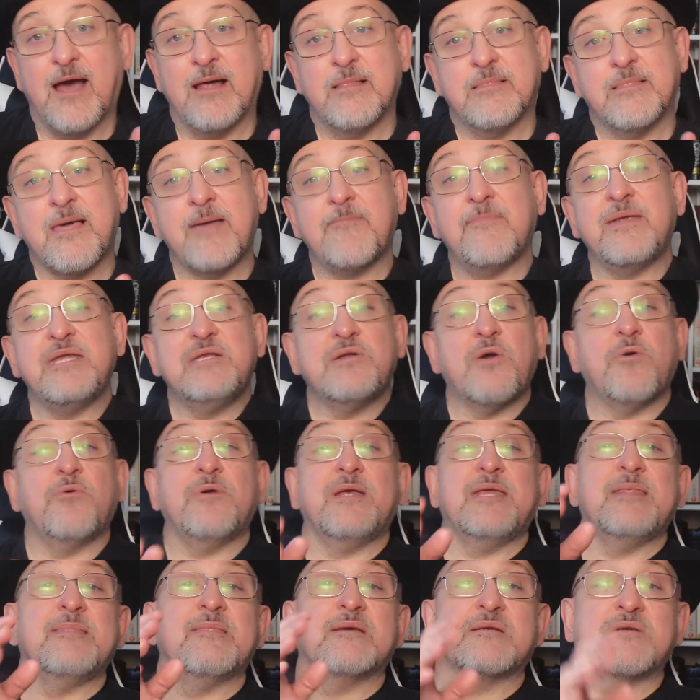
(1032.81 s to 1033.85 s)
Let me know
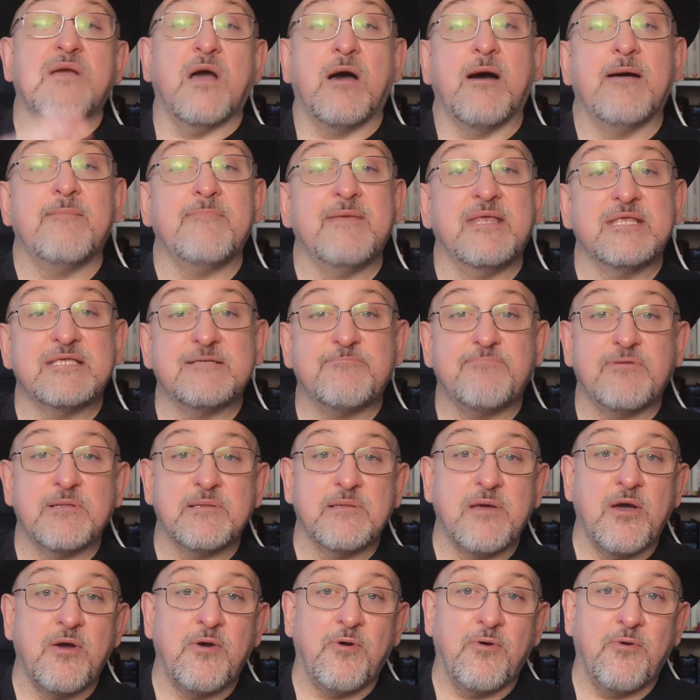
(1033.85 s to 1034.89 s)
in the comments
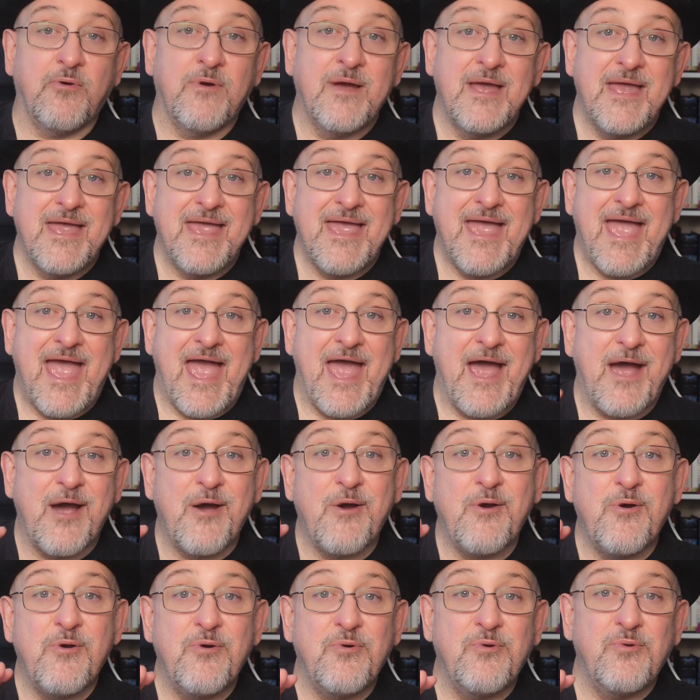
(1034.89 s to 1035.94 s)
below,
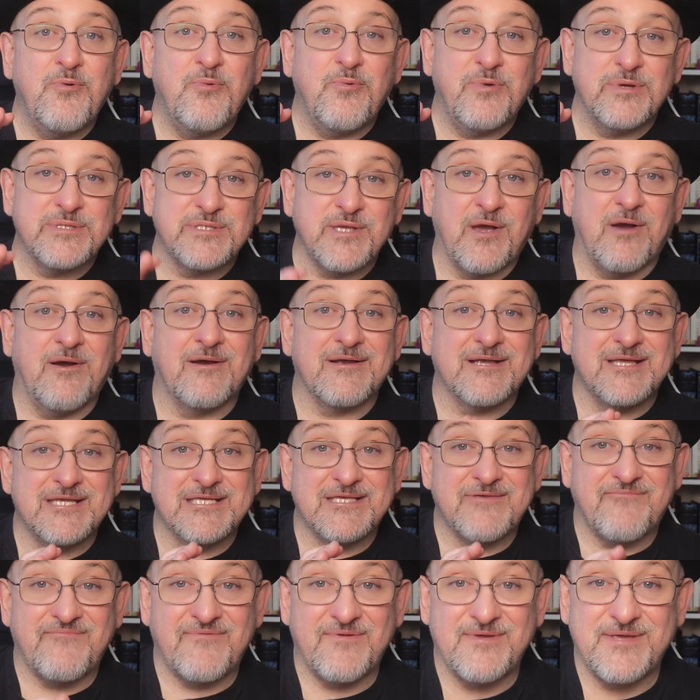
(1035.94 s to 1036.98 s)
how was
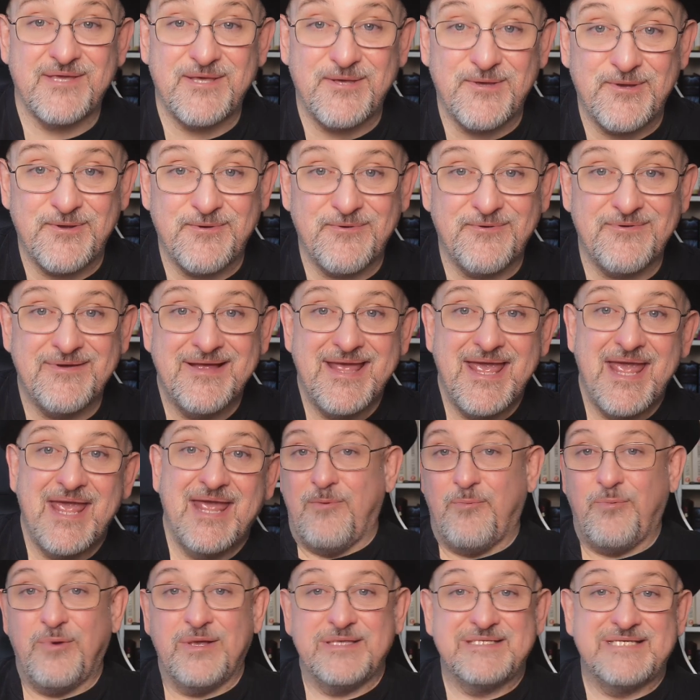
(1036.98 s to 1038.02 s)
August for you?
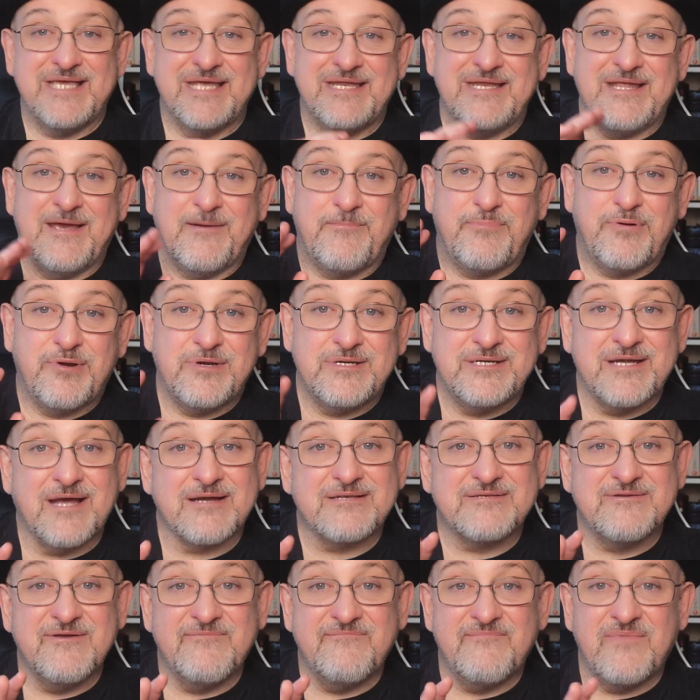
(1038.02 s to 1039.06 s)
Was it a
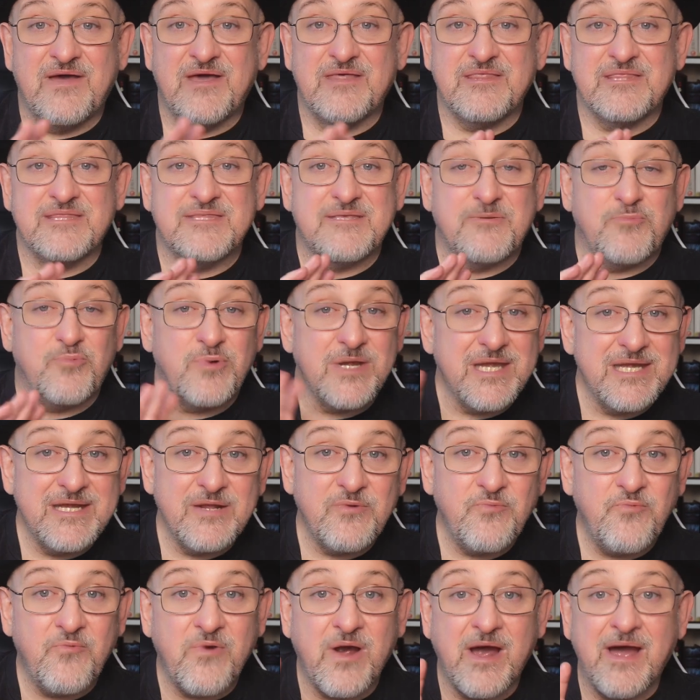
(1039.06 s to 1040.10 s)
productive month
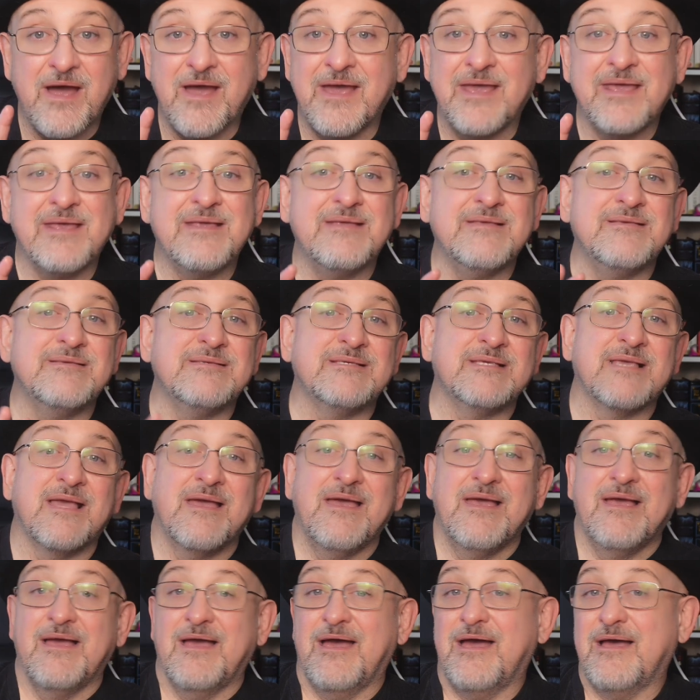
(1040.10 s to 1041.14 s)
reading-wise?
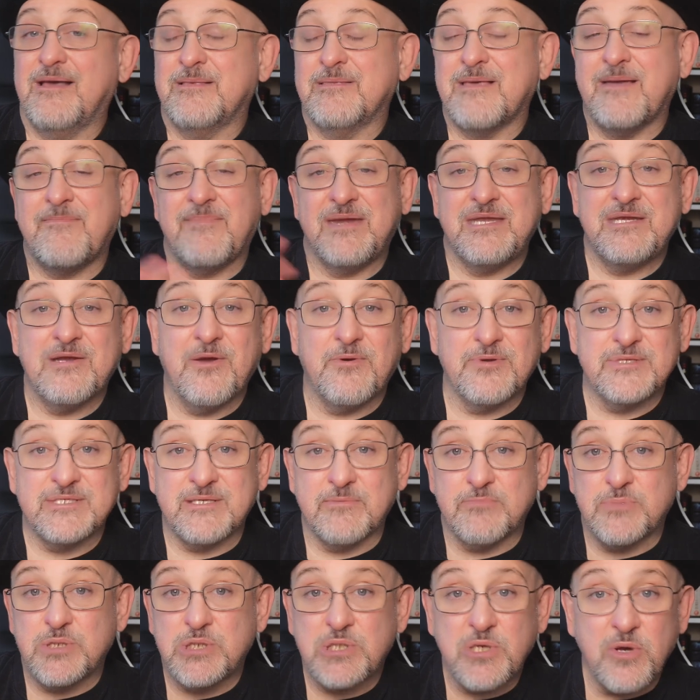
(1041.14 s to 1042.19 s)
Let me know
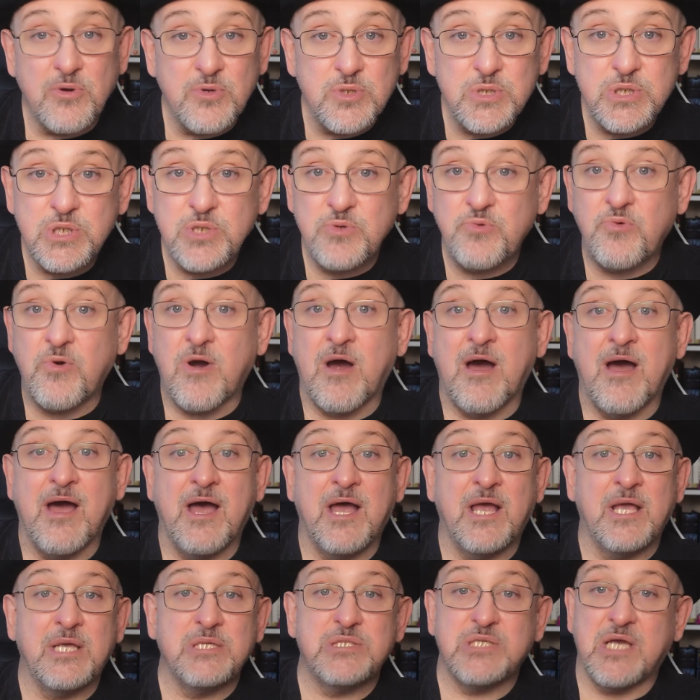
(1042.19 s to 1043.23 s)
some shows you
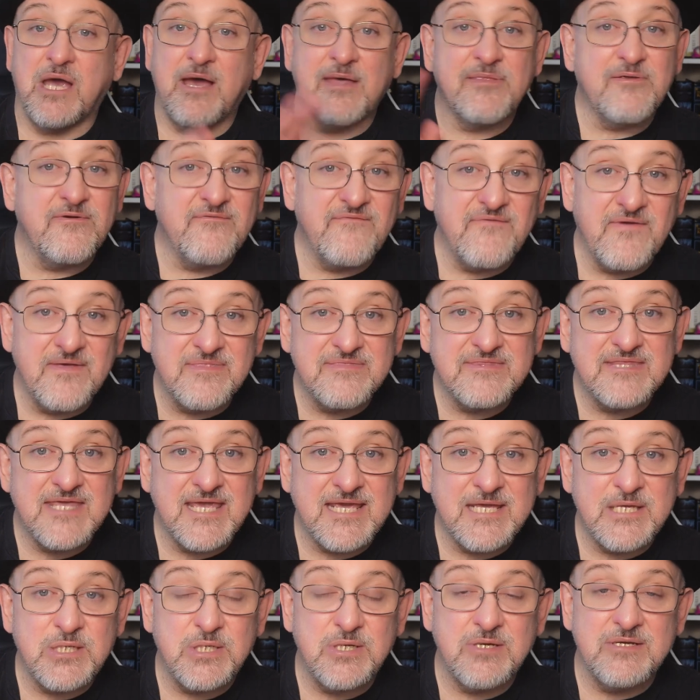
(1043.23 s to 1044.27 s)
watch, other fun
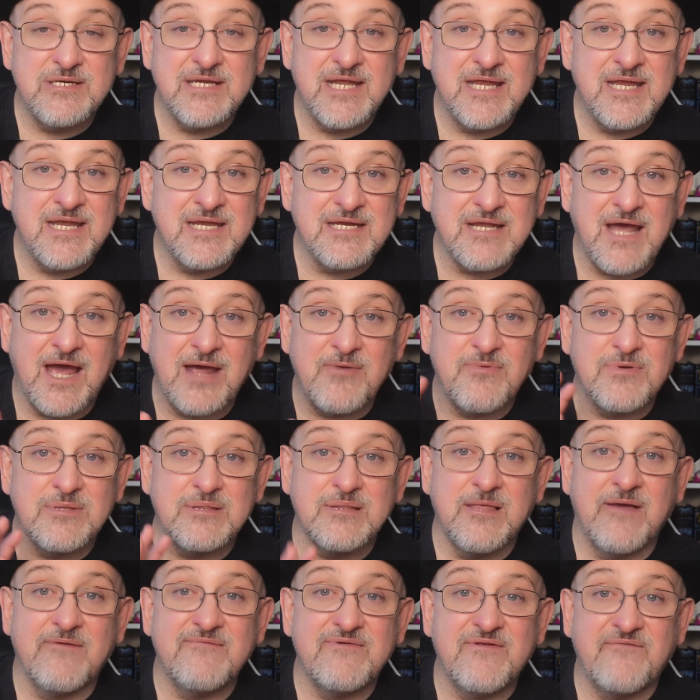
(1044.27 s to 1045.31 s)
things you did. I would
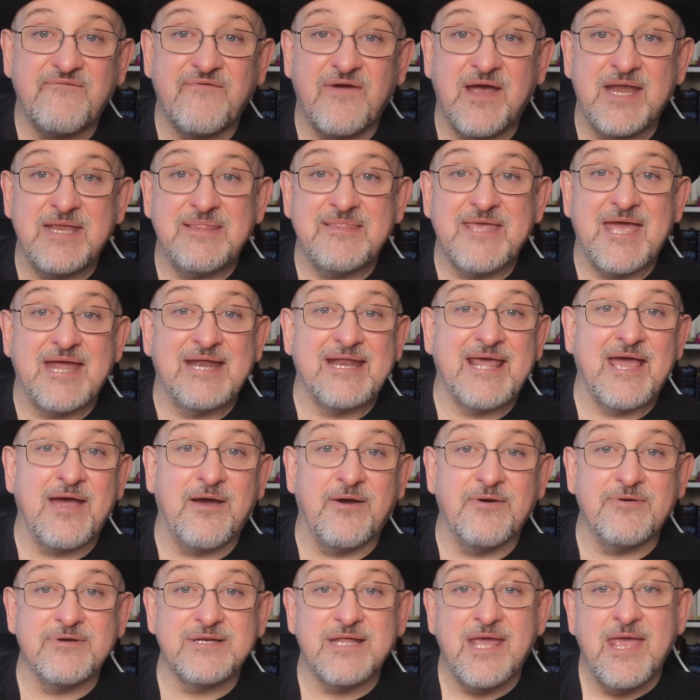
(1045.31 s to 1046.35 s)
love to find that
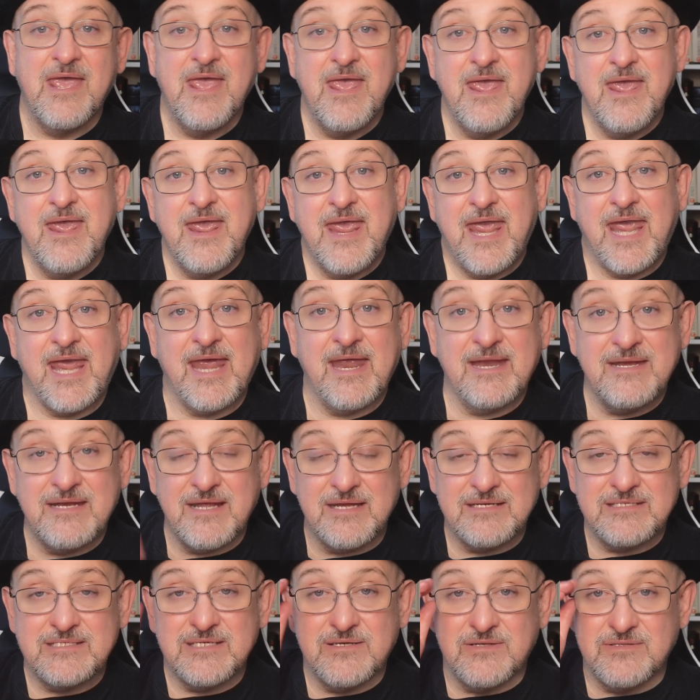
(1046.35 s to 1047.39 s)
out. And
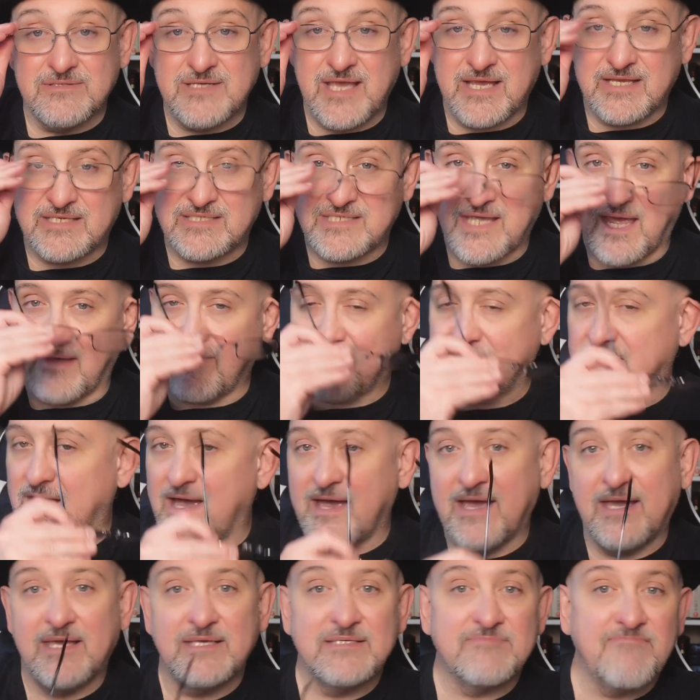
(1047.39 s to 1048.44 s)
until next time,
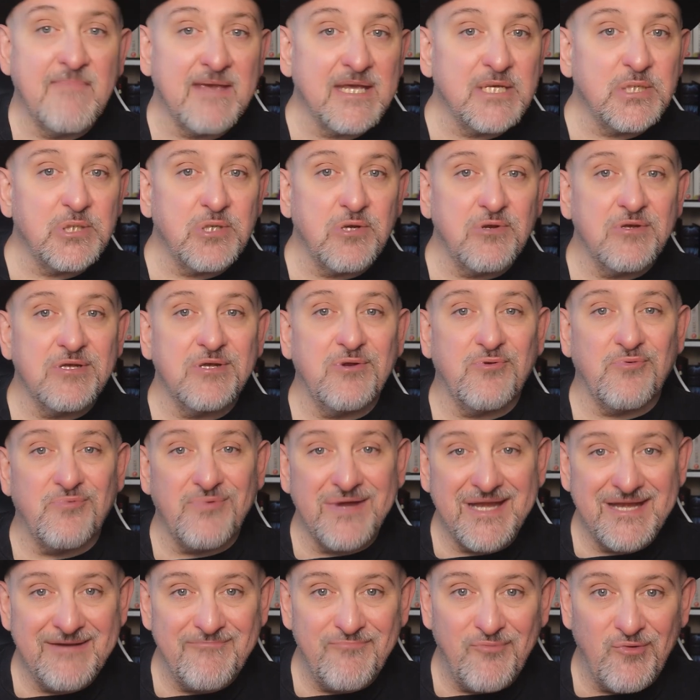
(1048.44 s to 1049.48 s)
guys, make sure you're
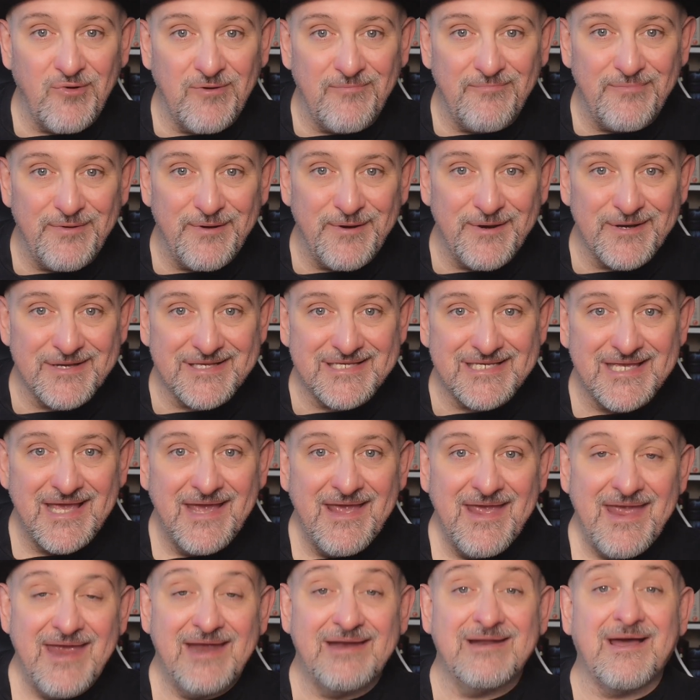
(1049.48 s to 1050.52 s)
reading more books,
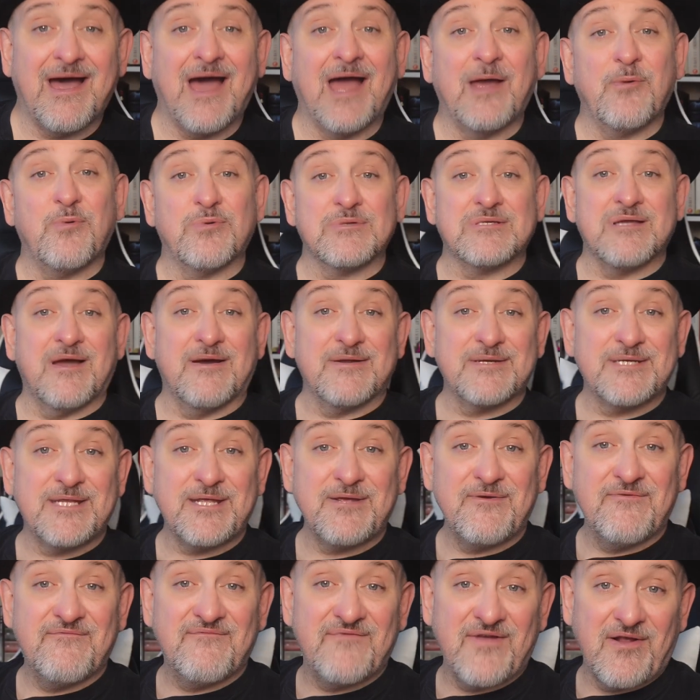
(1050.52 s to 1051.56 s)
and I will talk to
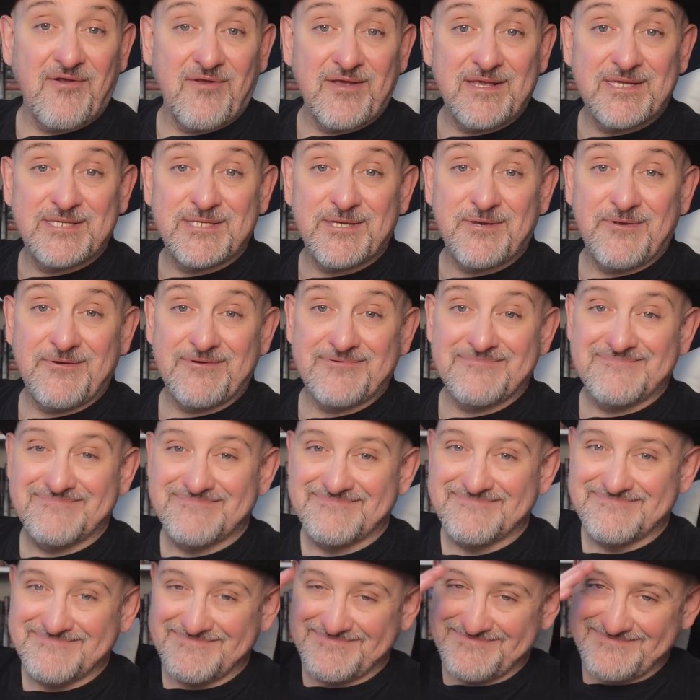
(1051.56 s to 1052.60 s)
you very soon.
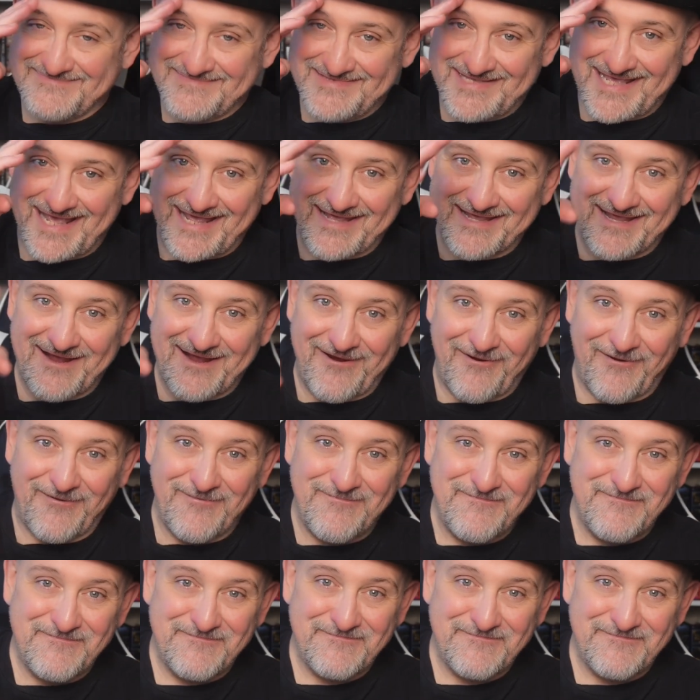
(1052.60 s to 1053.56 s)
Take care.